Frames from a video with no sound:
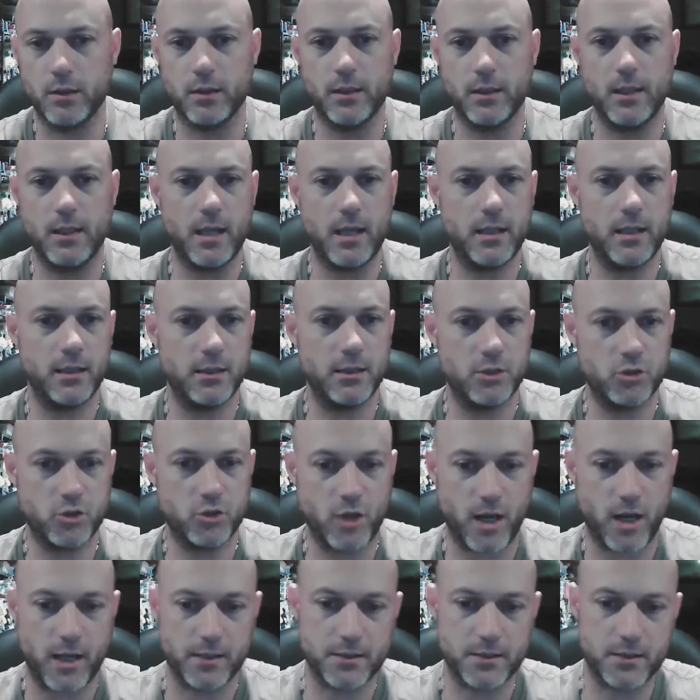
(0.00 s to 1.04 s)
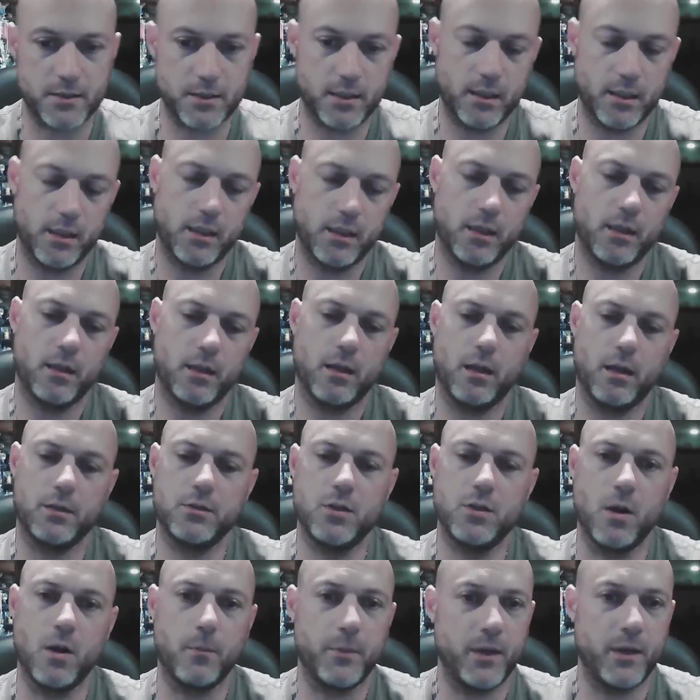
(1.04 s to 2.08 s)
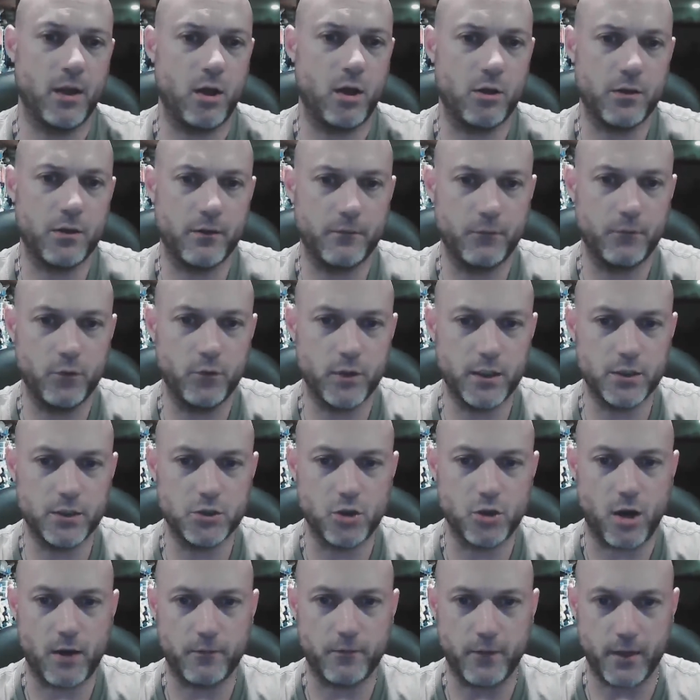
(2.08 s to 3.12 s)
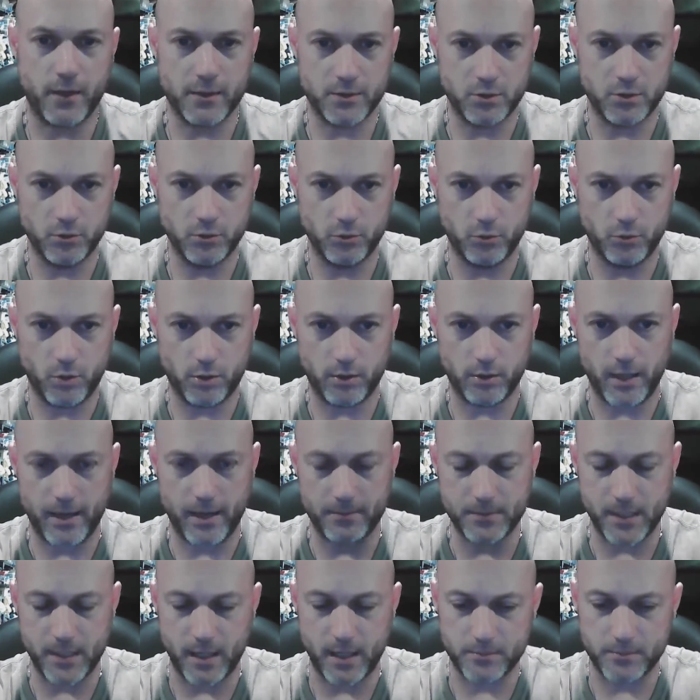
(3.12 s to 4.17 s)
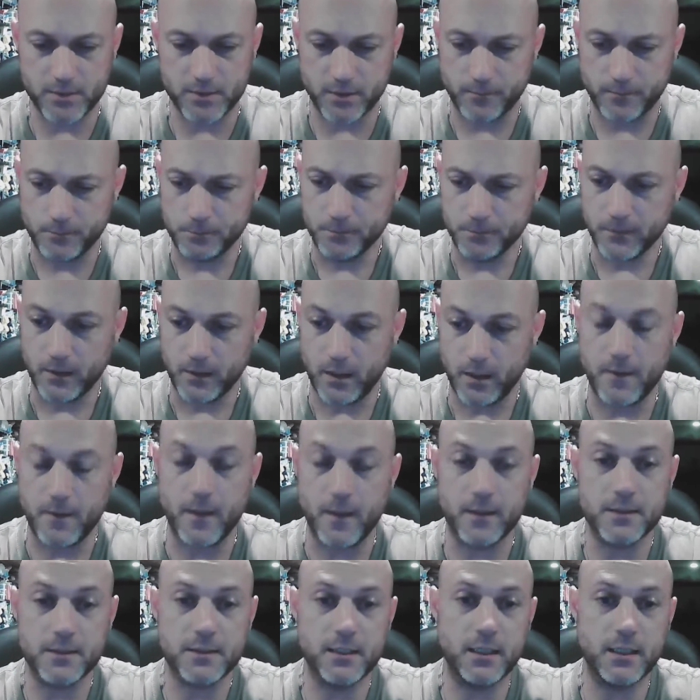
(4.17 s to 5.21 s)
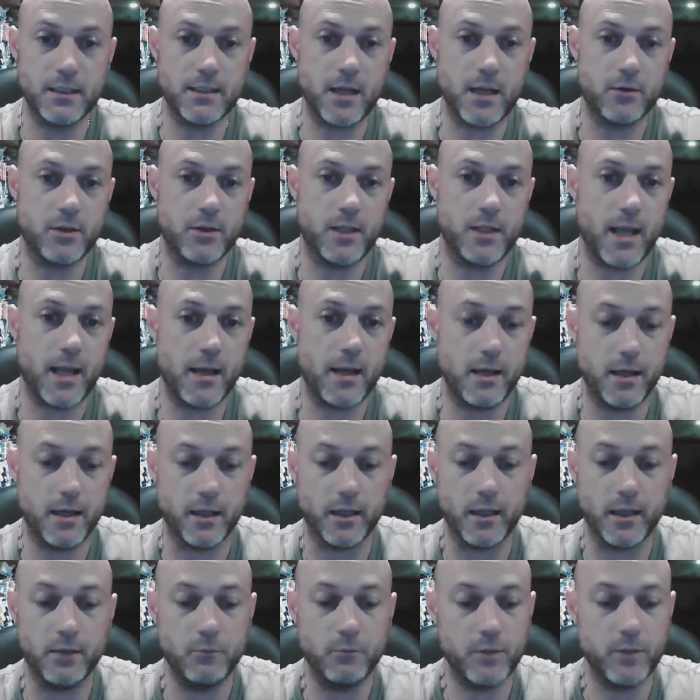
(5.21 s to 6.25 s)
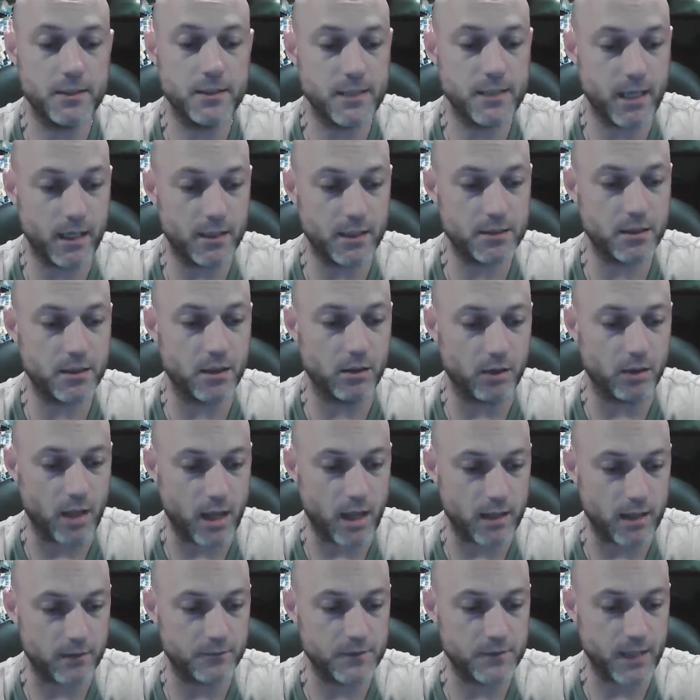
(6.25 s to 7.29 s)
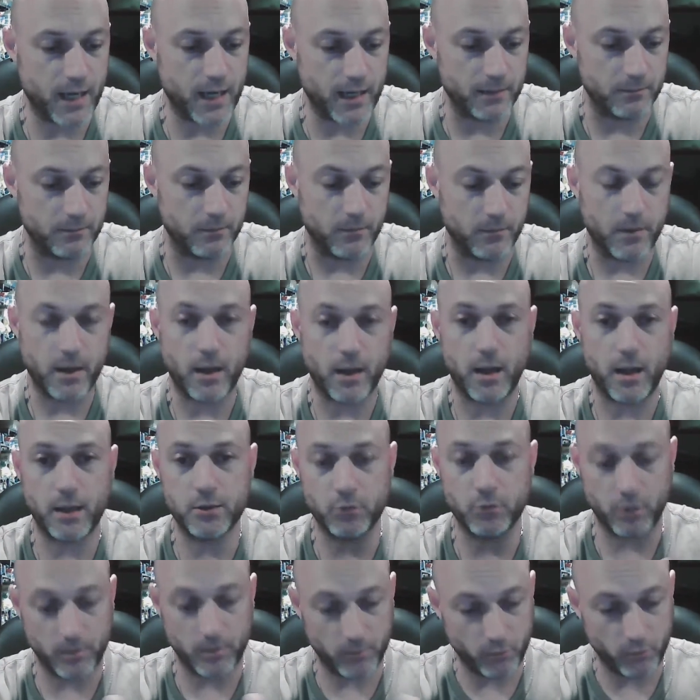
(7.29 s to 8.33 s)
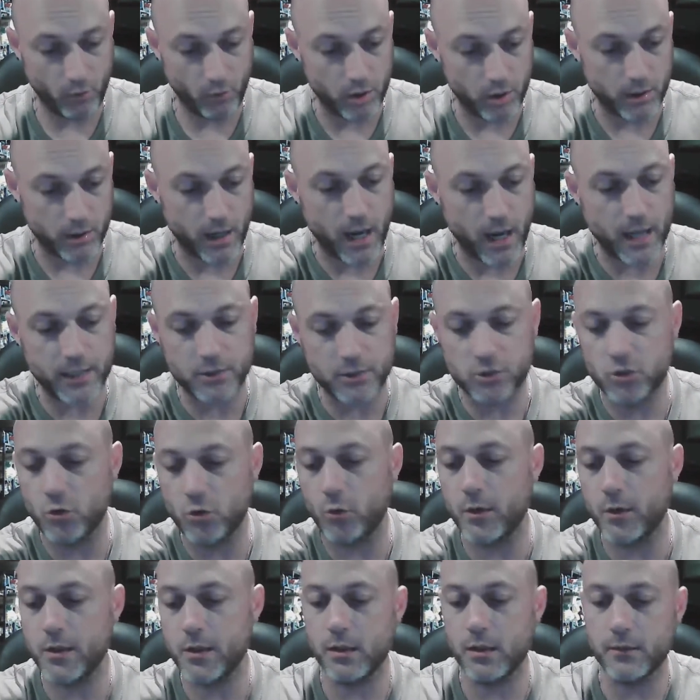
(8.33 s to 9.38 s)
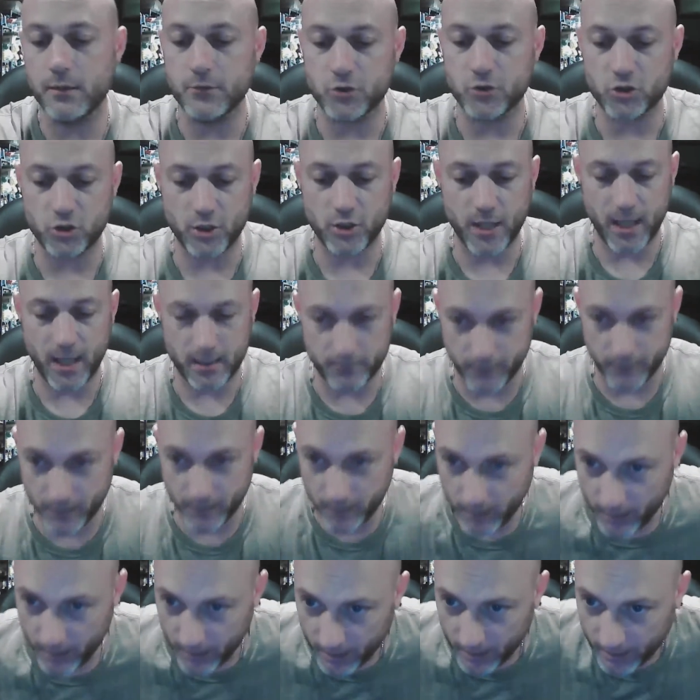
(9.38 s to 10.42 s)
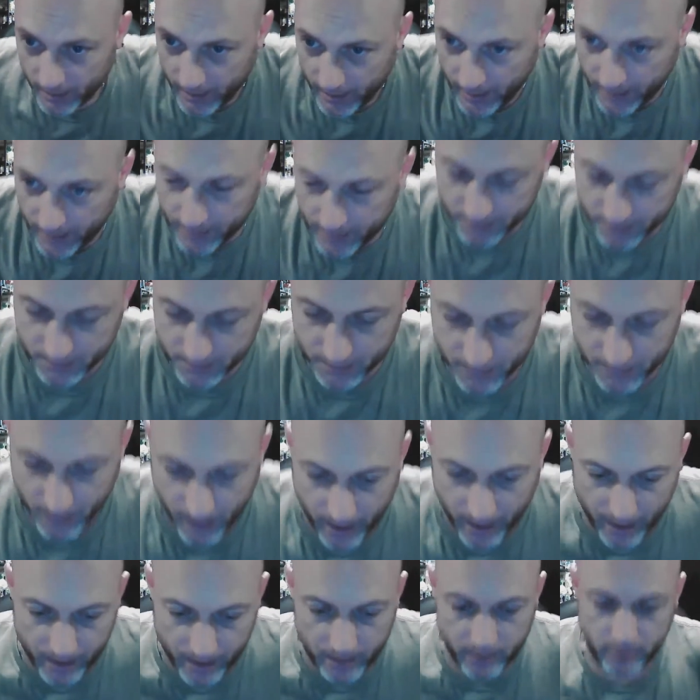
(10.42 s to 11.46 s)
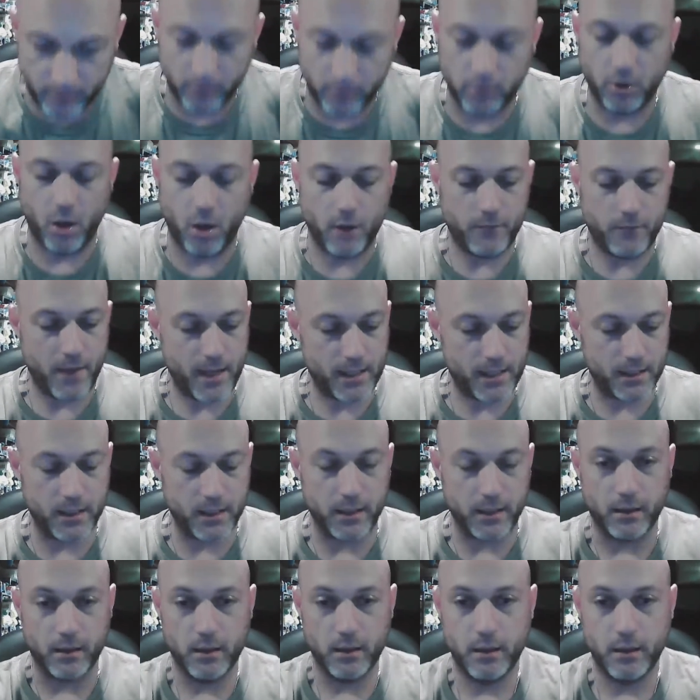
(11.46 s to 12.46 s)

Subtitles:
getting the shots, dumping all the footage off onto our laptops, and then sitting down and editing. And it takes a lot of time. Don't get me wrong. I enjoy the living shit out of it and I love editing.